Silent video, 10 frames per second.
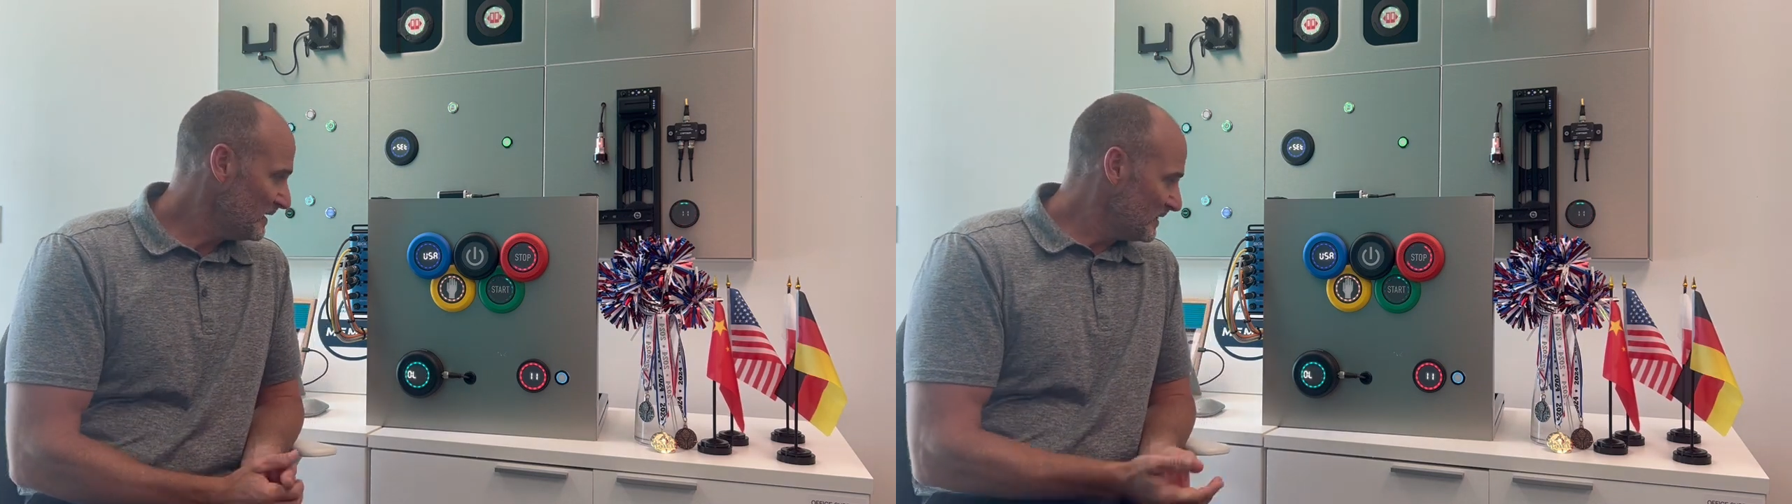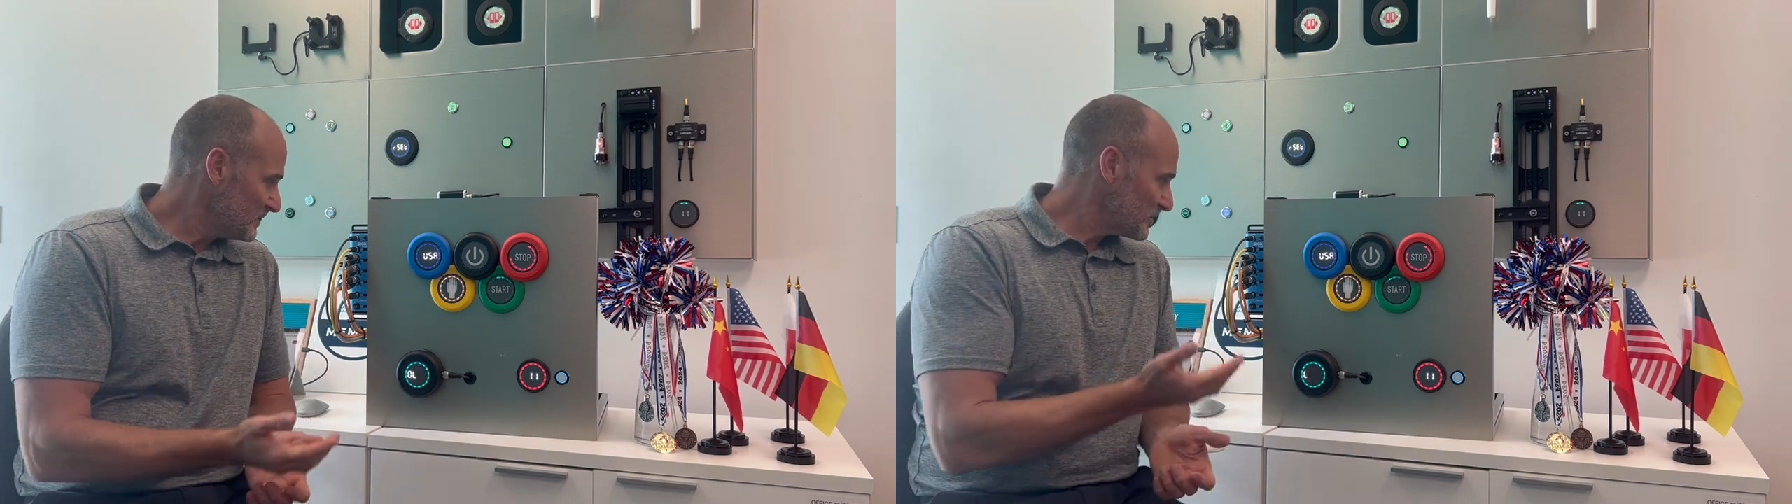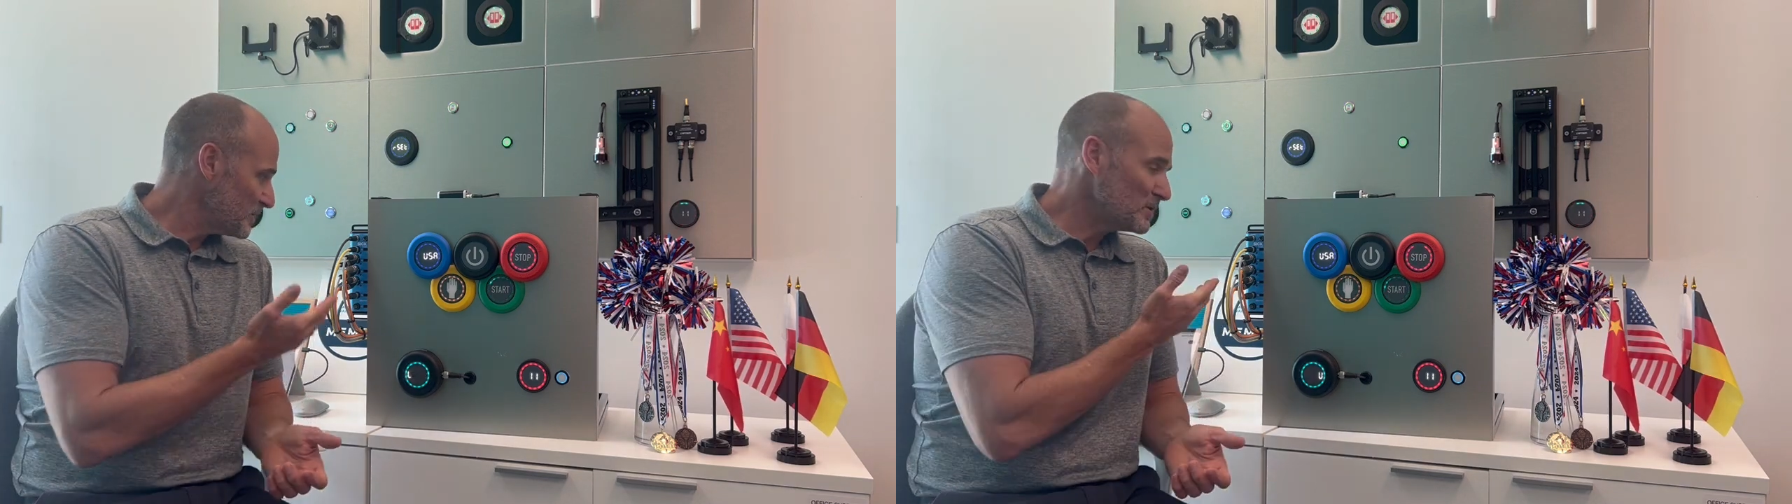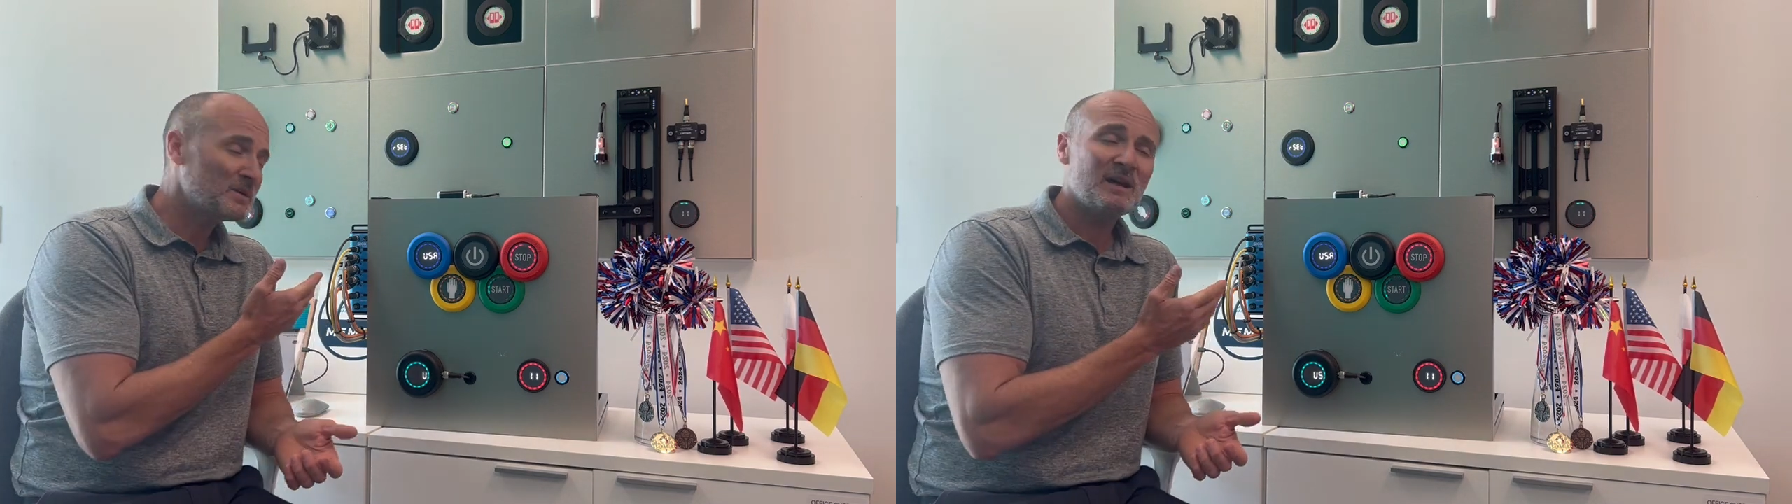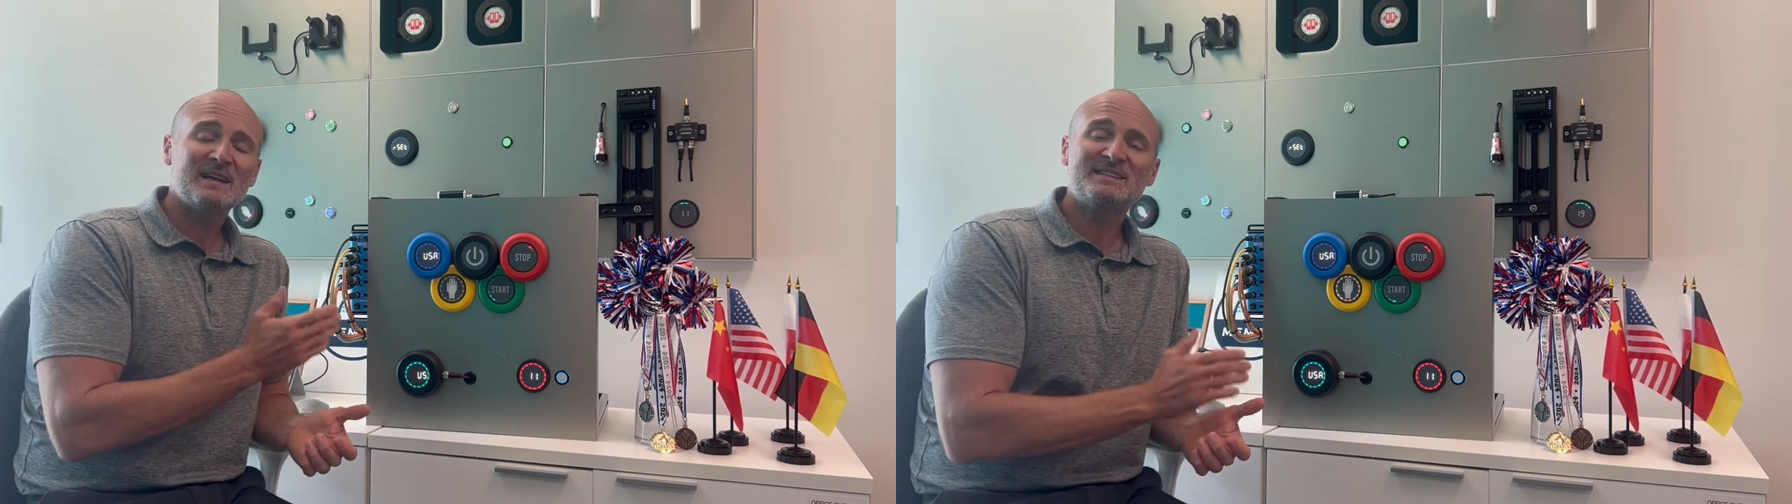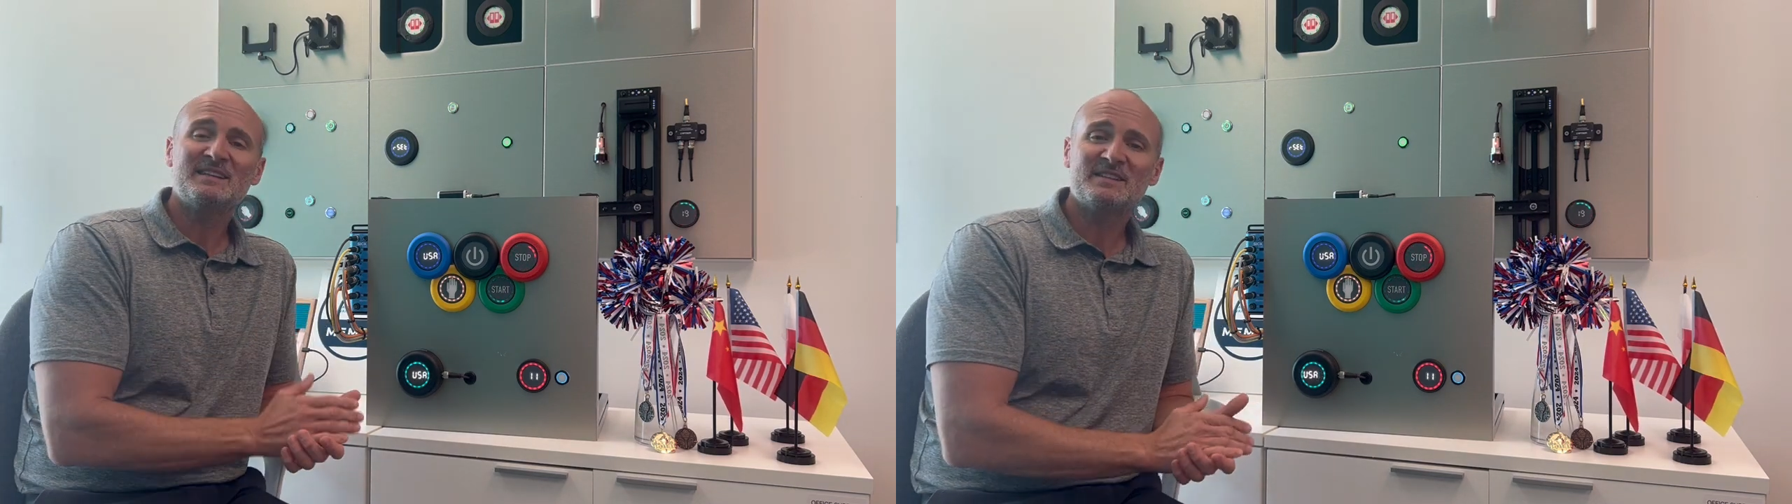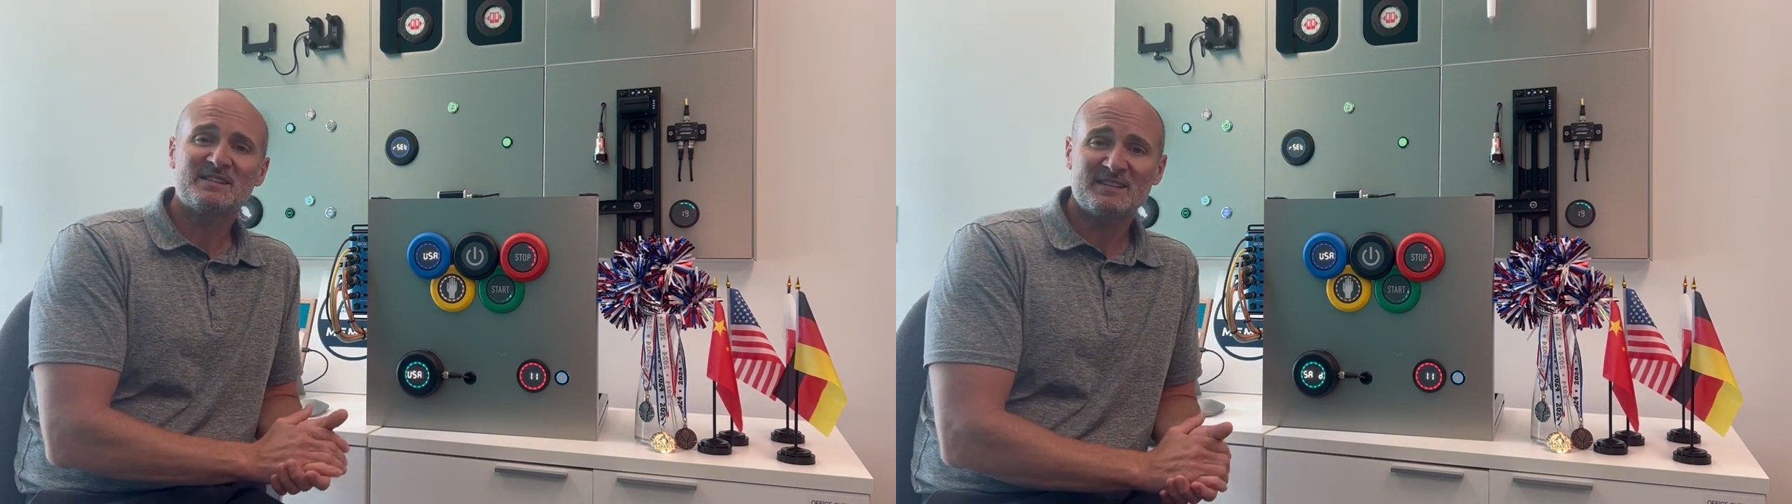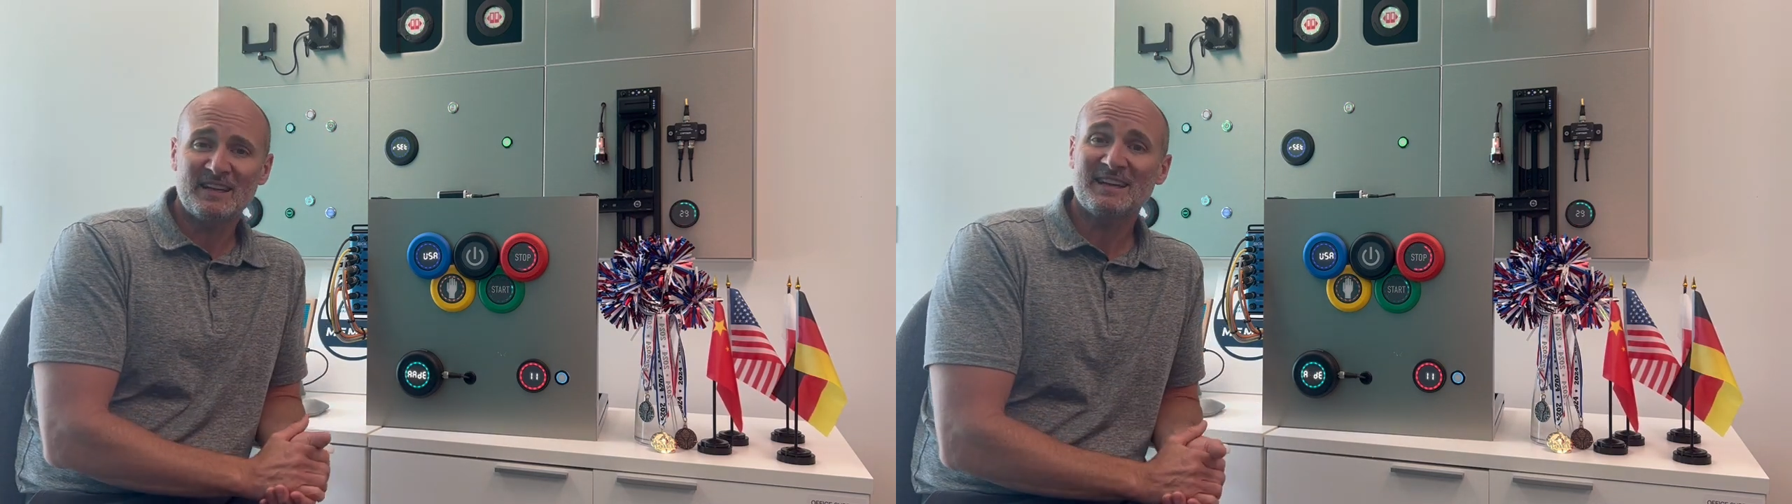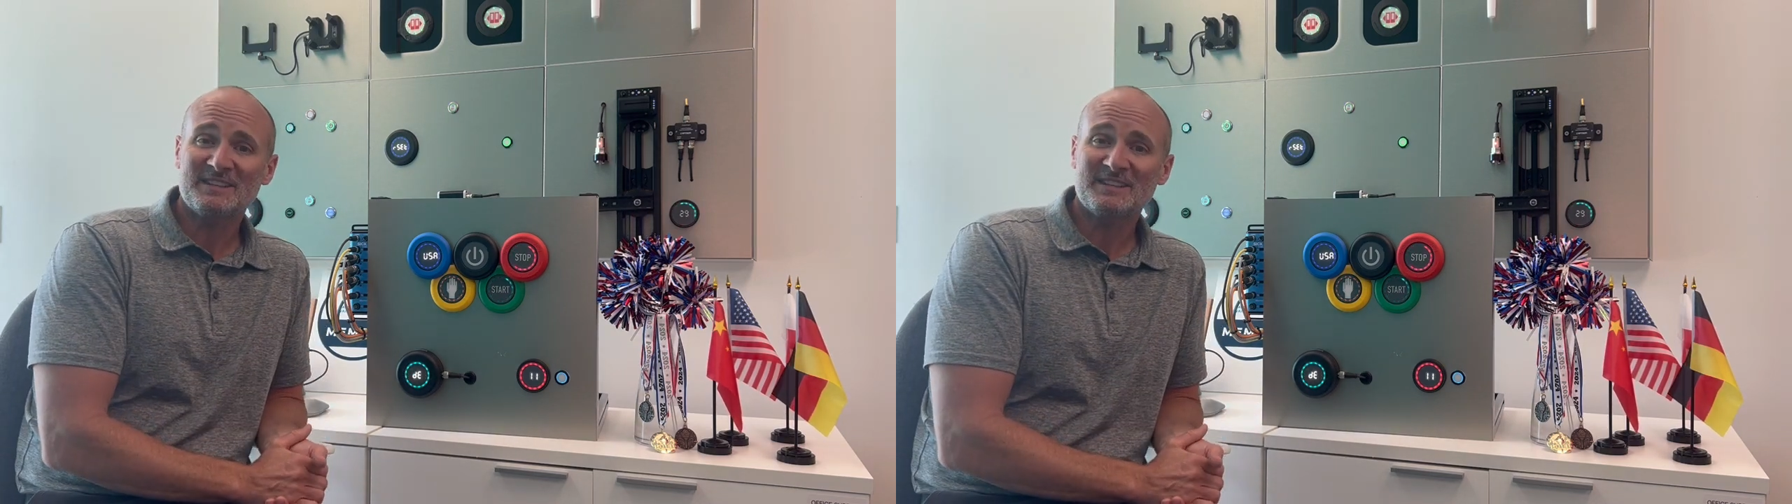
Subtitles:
So utilizing the SICK